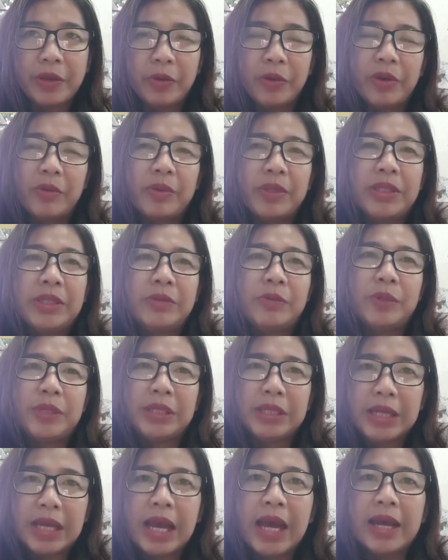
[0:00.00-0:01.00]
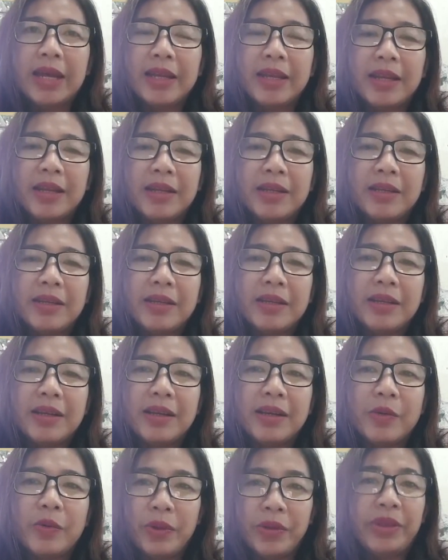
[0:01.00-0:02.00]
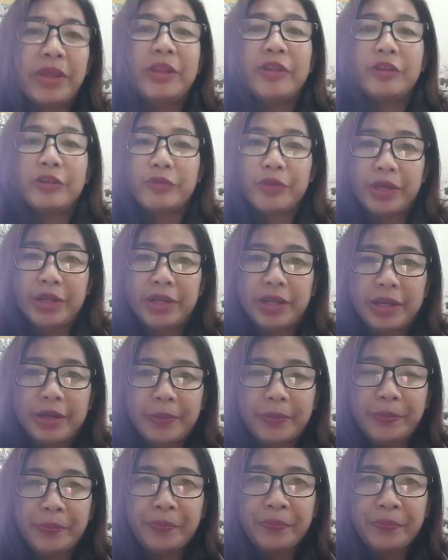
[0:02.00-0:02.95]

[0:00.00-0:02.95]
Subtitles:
was a guy that with integrity.